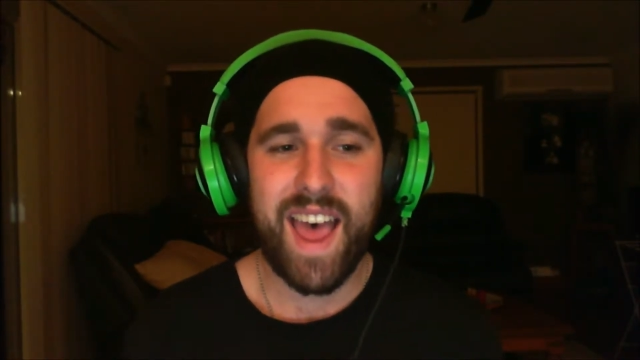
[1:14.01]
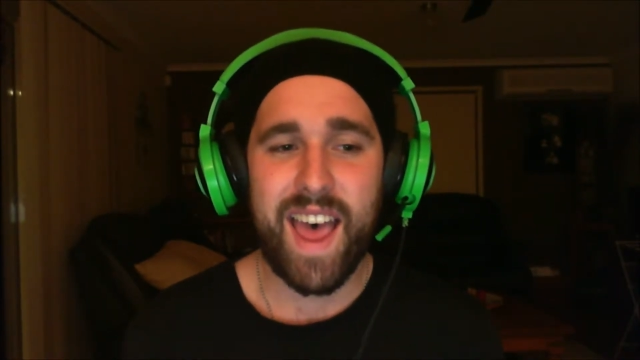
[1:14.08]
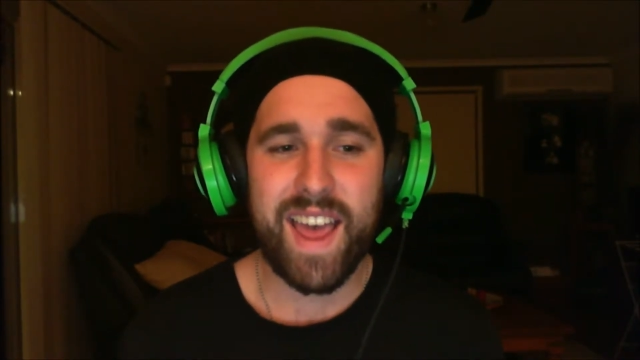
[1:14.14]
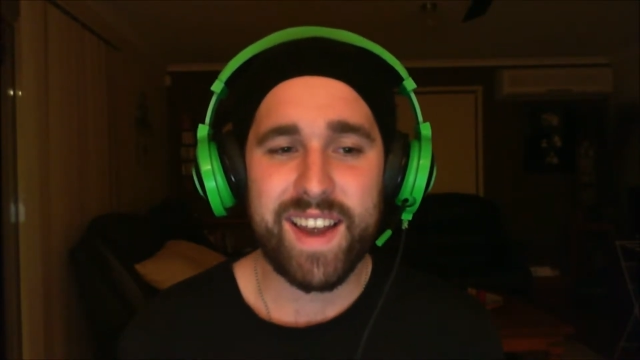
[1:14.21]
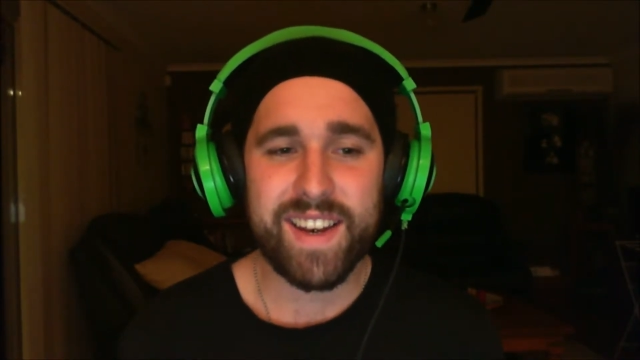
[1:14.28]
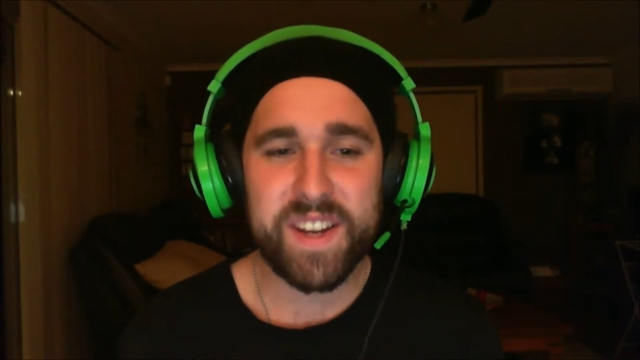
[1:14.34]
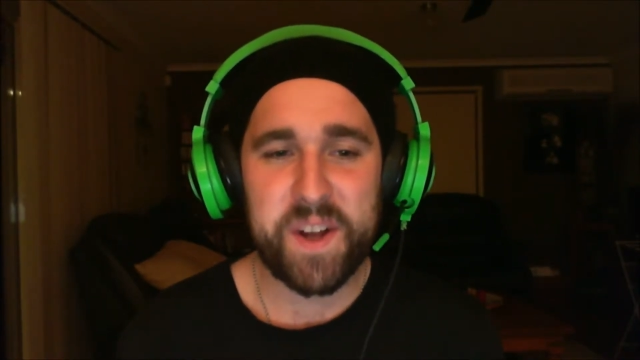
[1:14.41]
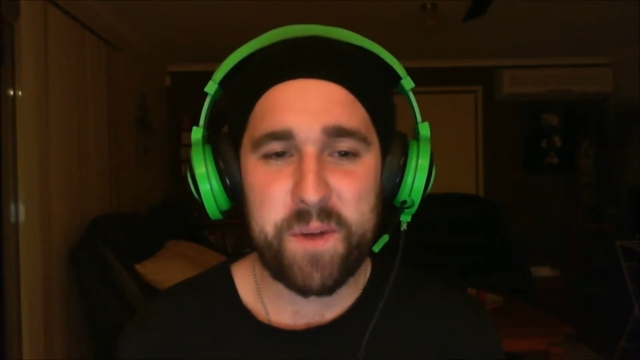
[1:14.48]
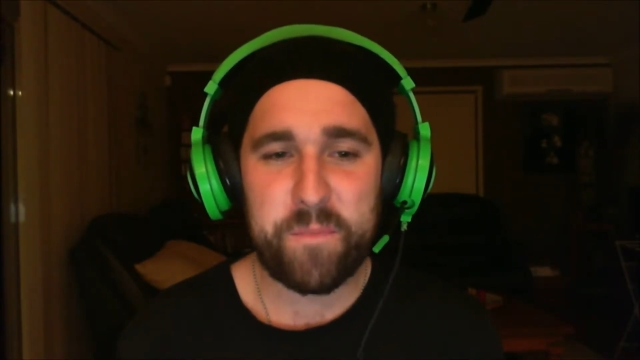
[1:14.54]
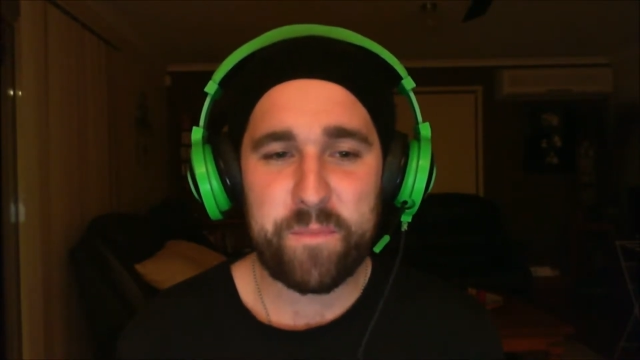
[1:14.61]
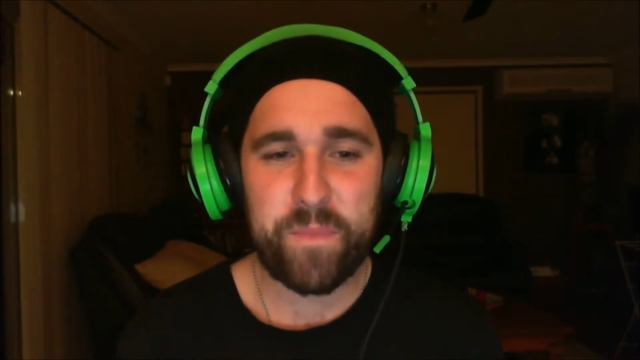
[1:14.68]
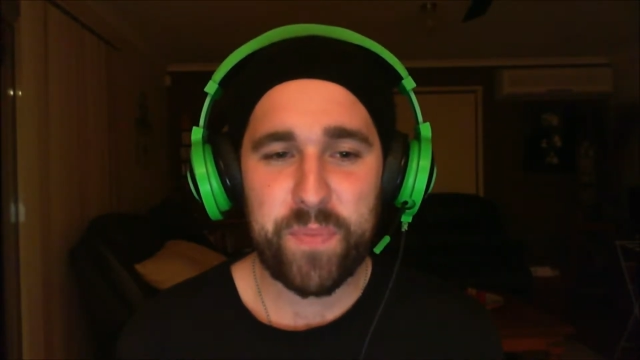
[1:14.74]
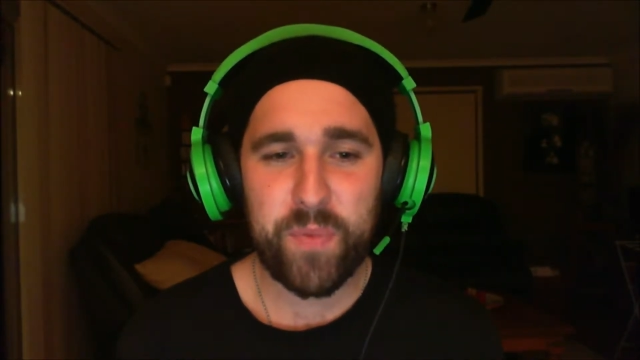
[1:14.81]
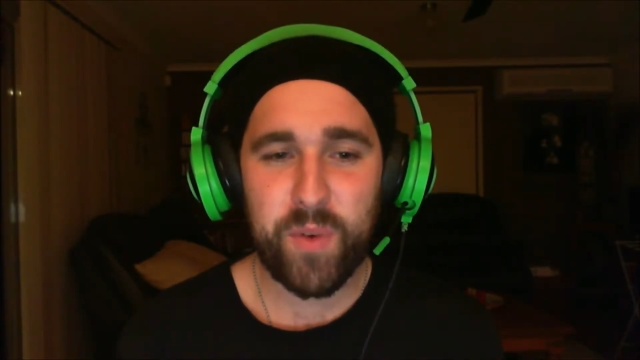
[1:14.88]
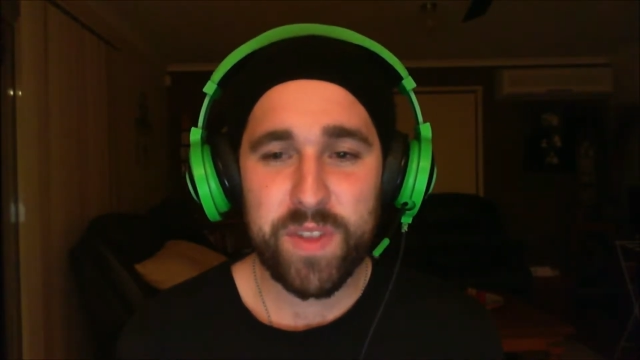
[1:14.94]
and
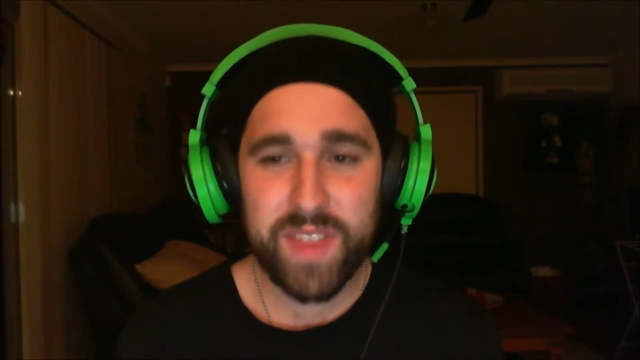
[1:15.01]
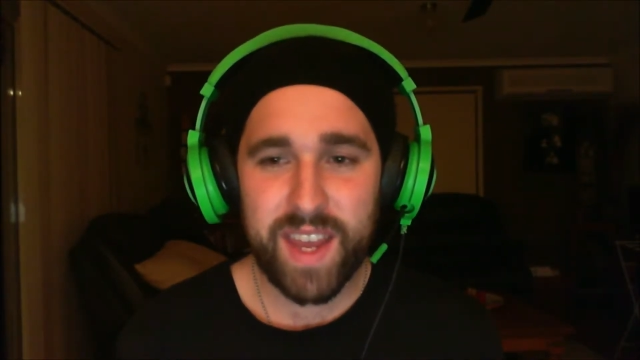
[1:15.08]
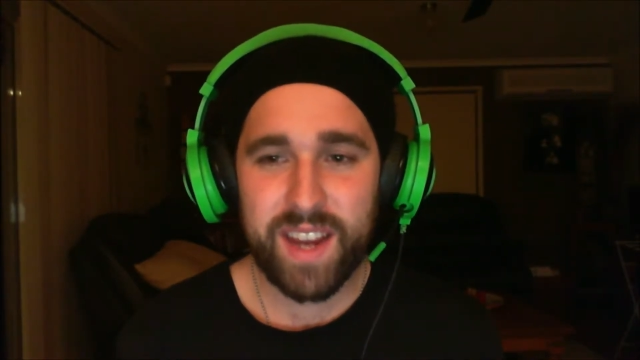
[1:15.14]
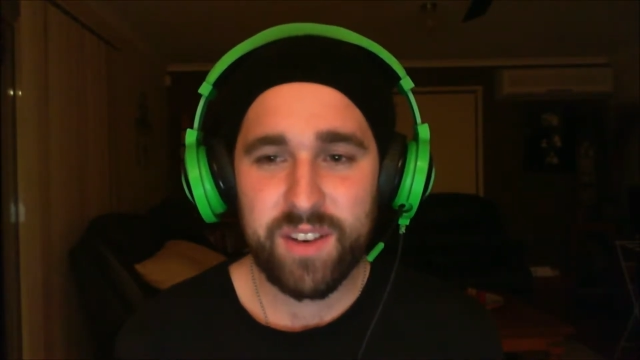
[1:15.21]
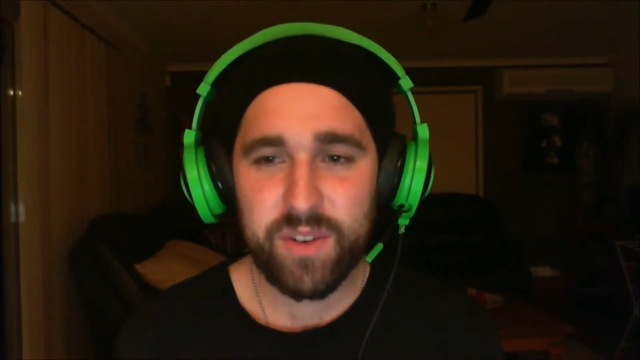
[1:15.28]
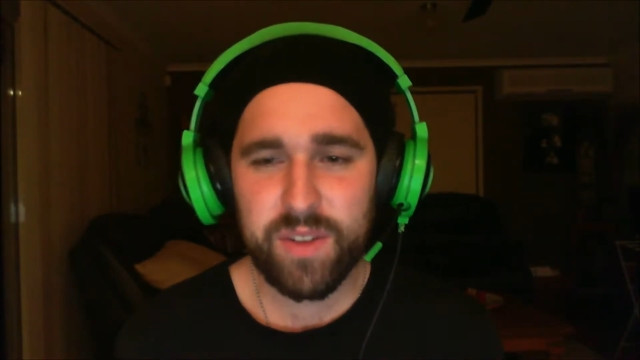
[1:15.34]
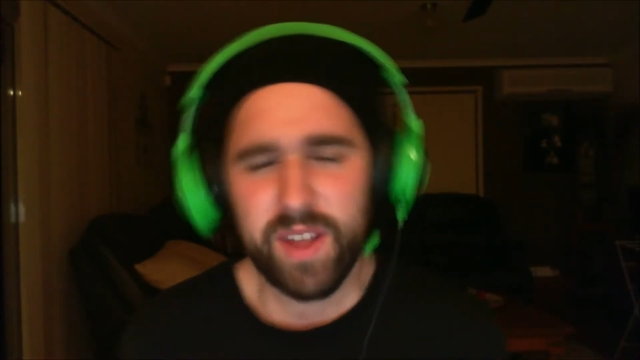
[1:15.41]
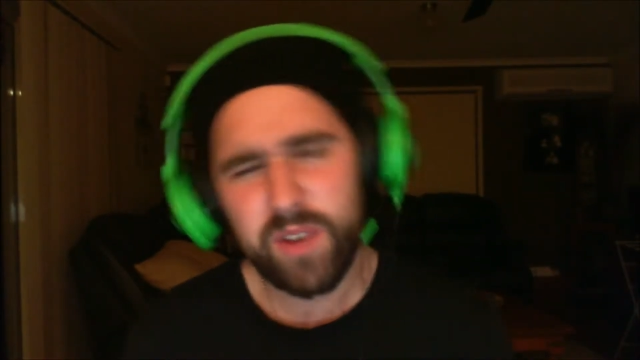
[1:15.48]
um, what they do,